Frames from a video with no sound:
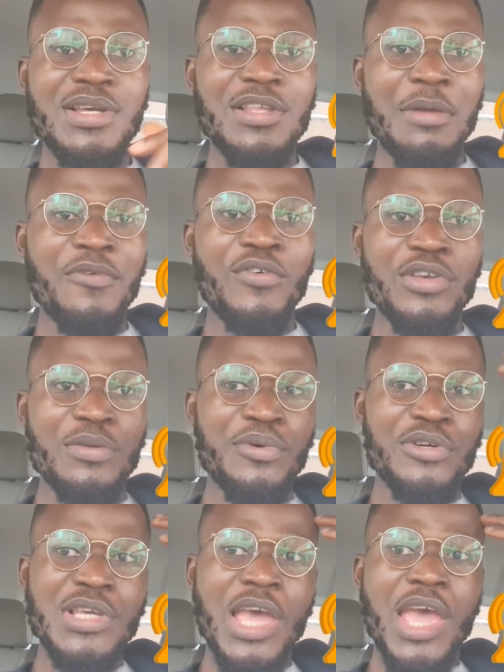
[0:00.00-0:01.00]
And before he
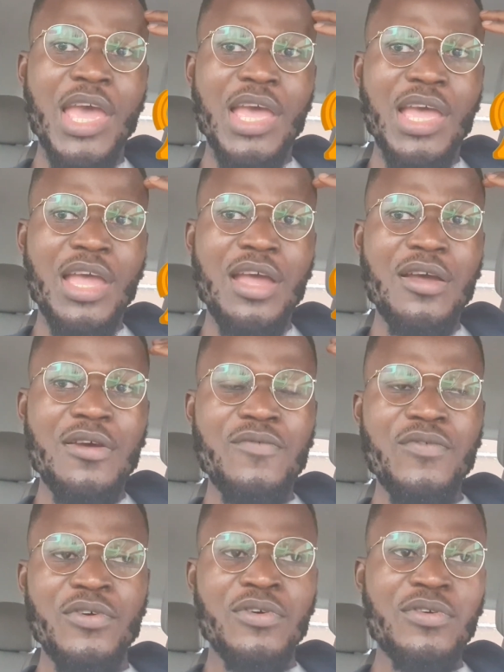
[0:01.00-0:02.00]
bought hair
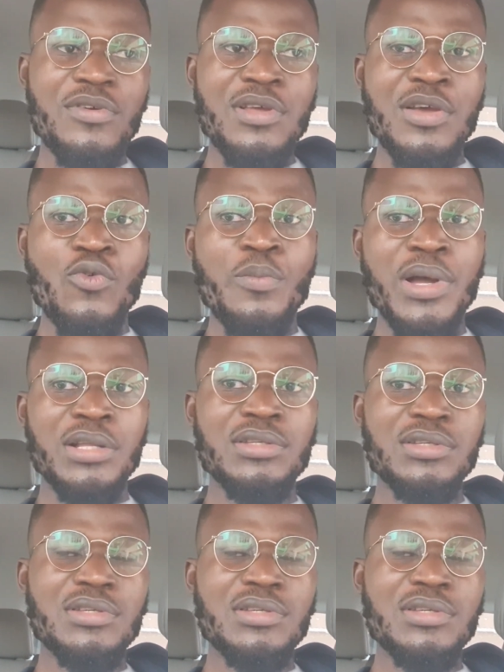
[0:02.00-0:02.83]
for a woman,